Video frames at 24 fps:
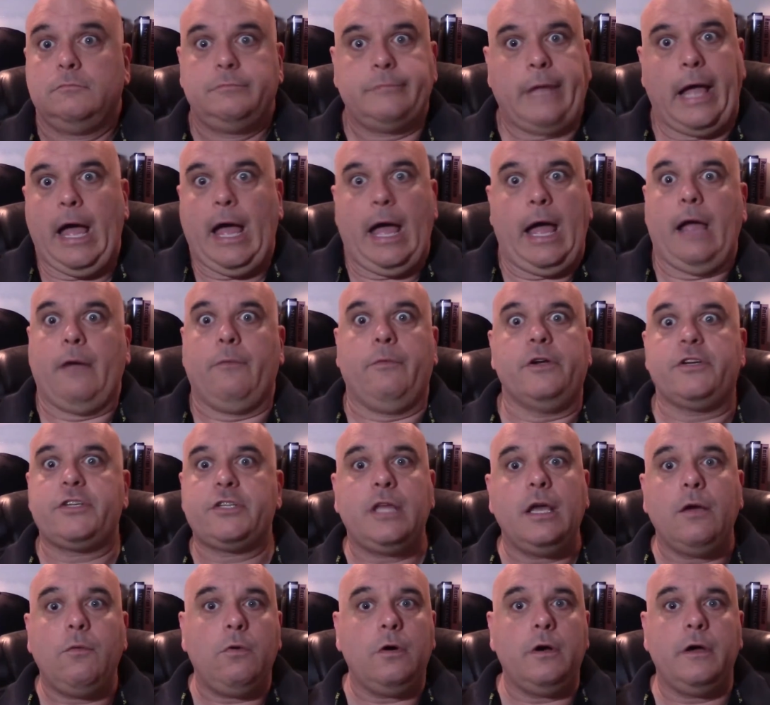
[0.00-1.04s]
I wish
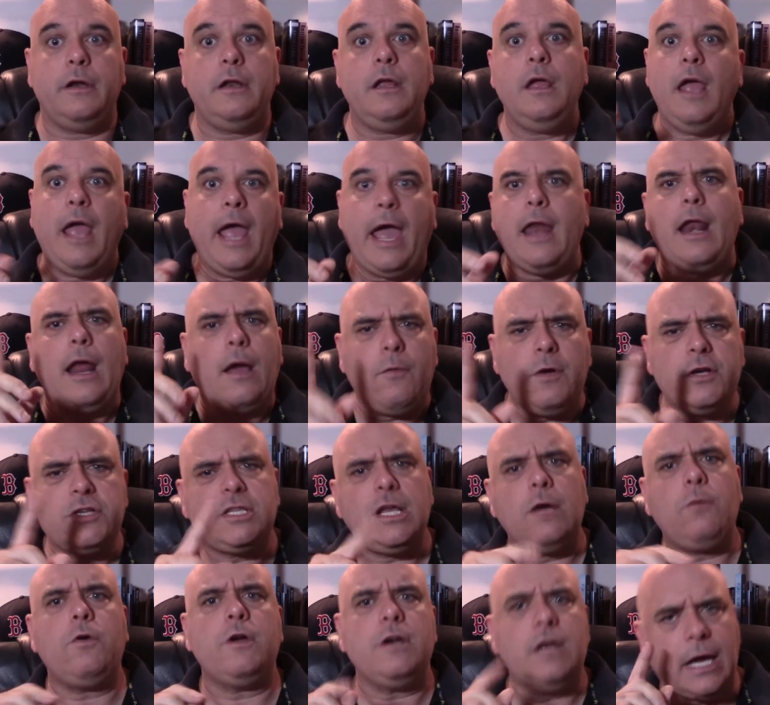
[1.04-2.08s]
they would, and I wish they
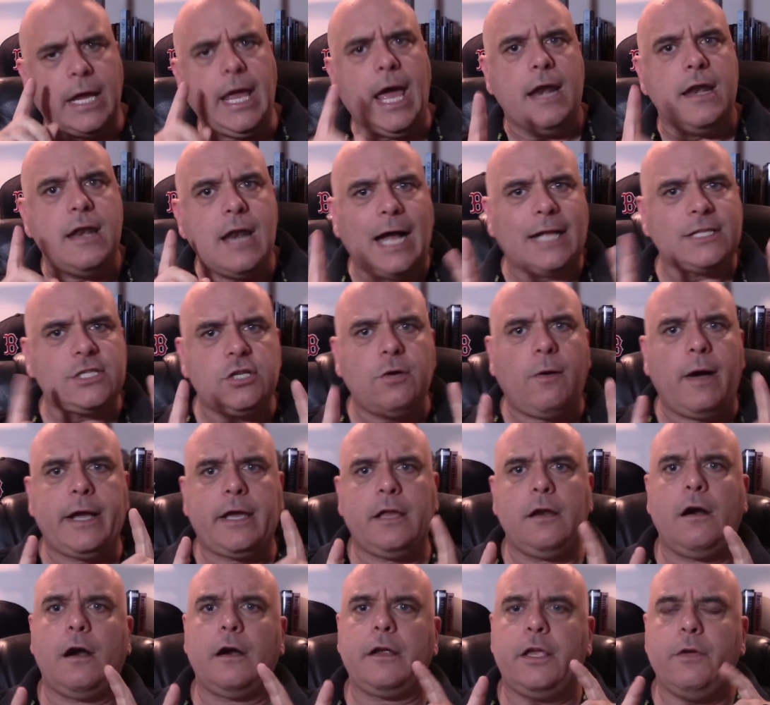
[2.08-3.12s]
would, again, not so I
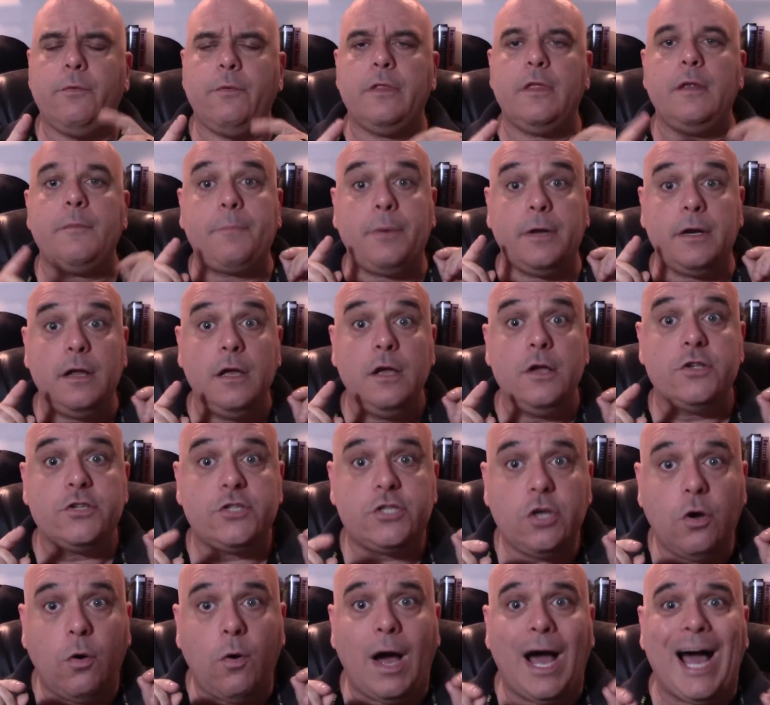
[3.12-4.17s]
can argue with it, but
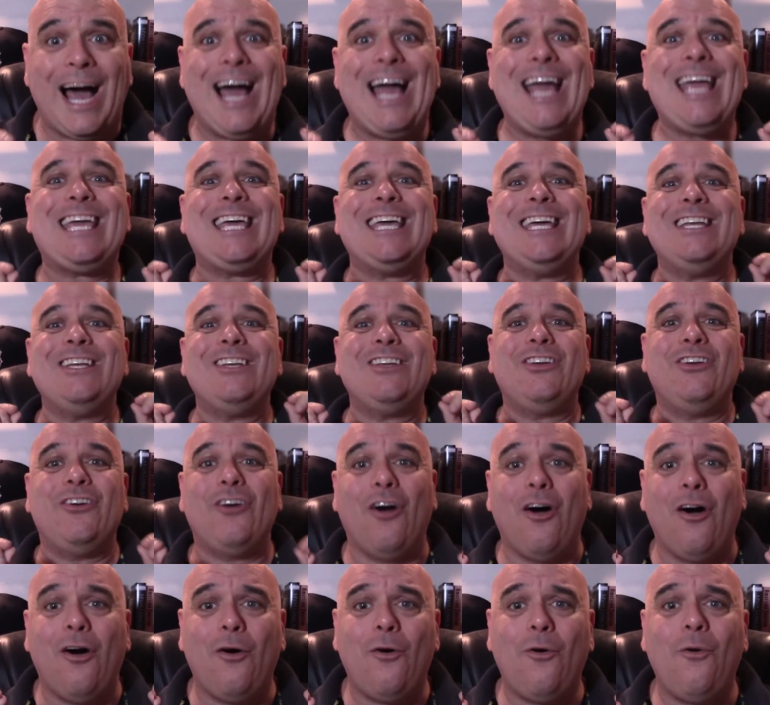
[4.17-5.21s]
so I can
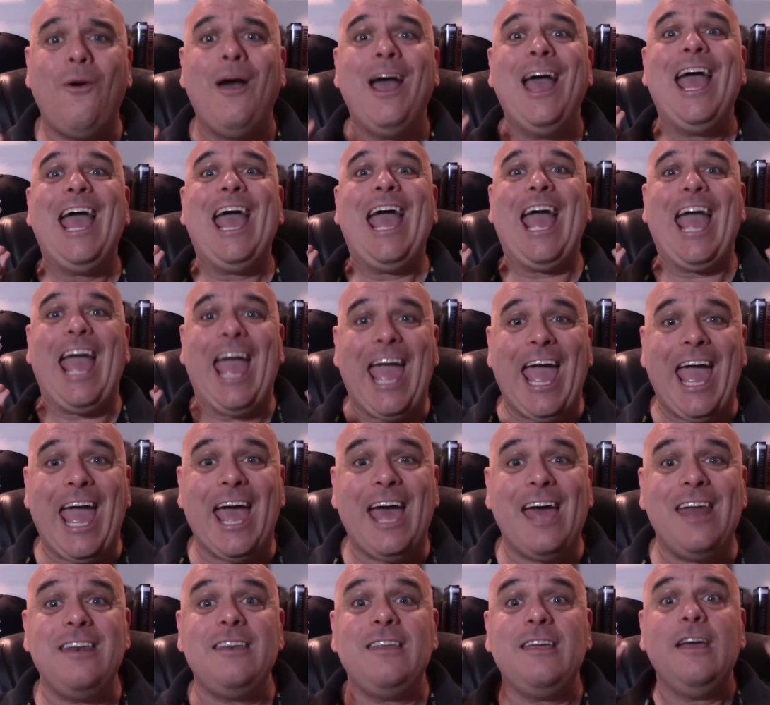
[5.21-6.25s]
go
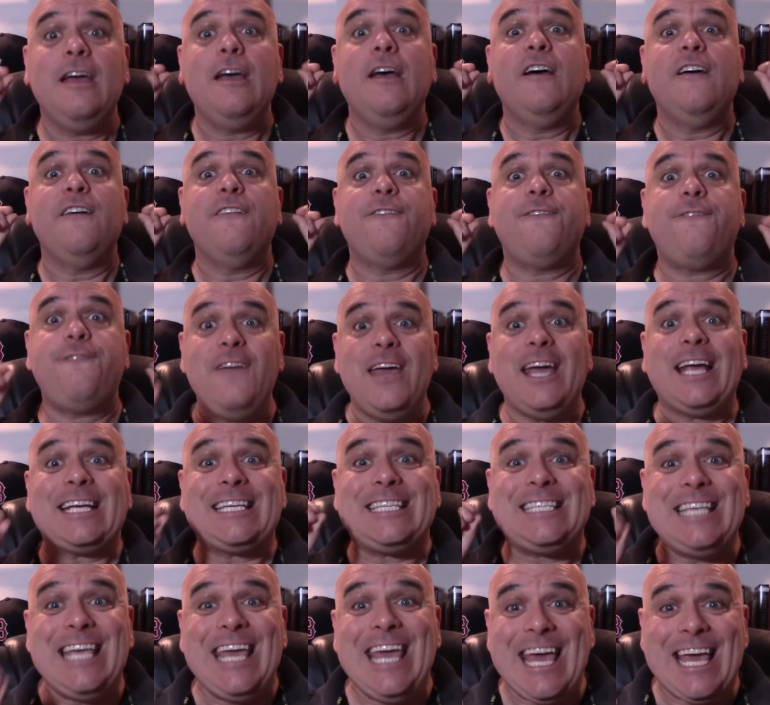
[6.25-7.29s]
and
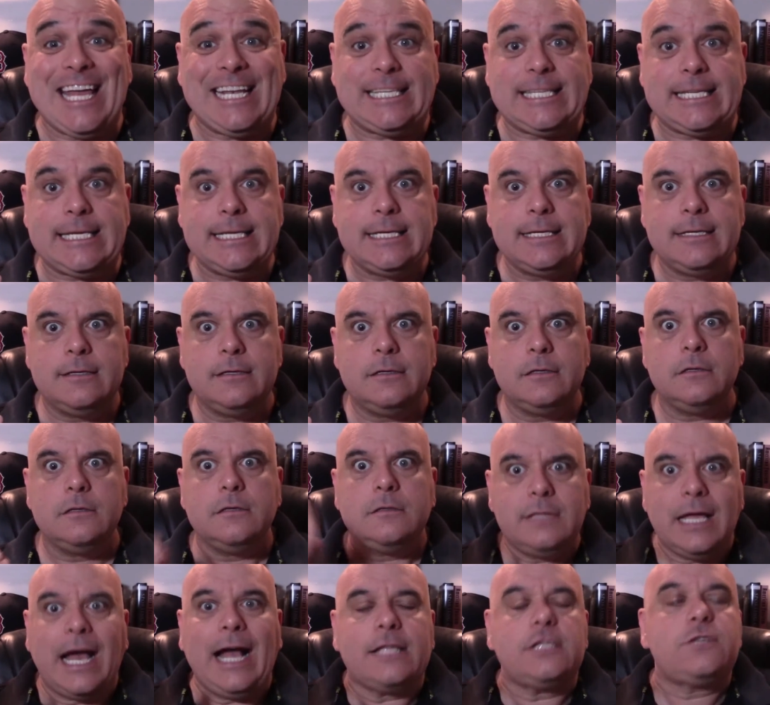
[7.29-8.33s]
fix it.
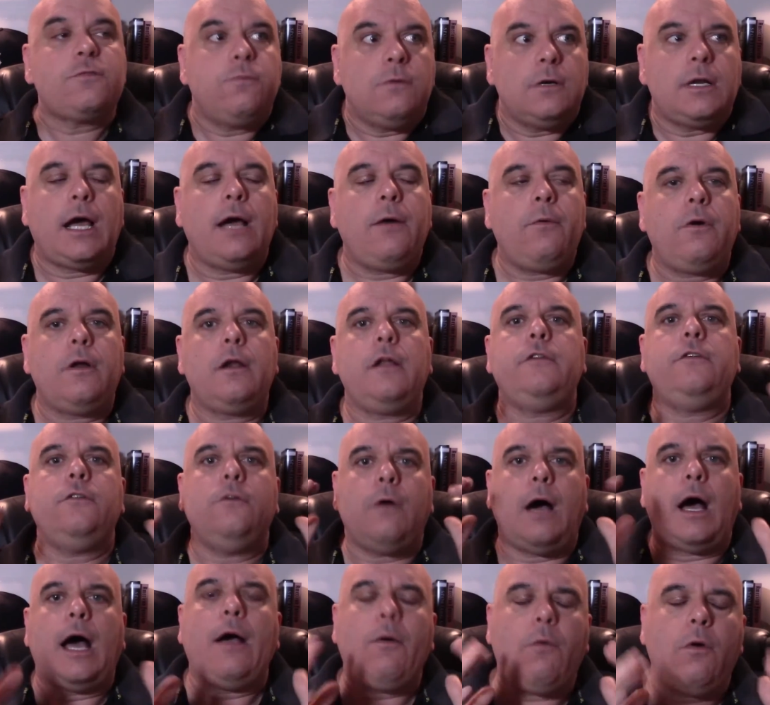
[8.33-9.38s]
That's what I want to do.
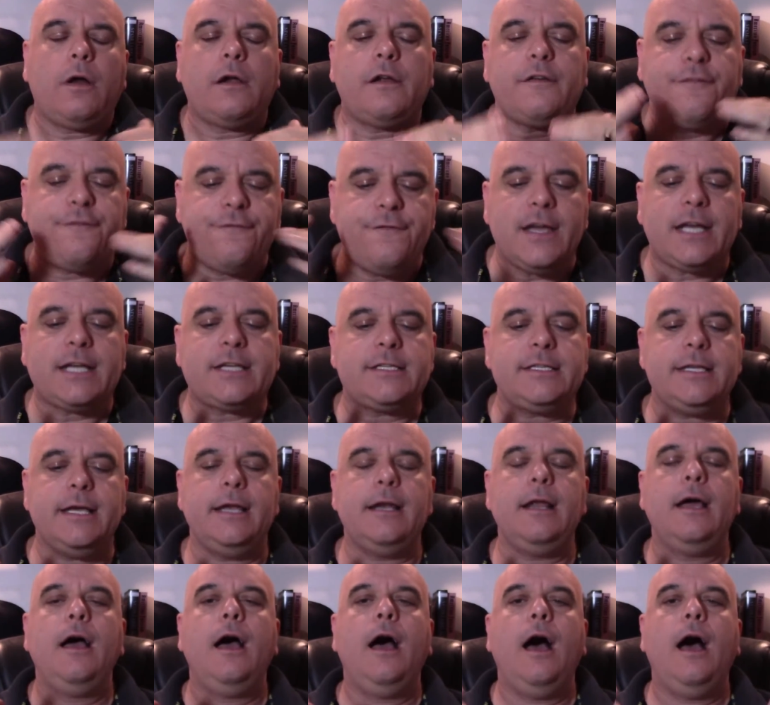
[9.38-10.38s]
I want to fix it.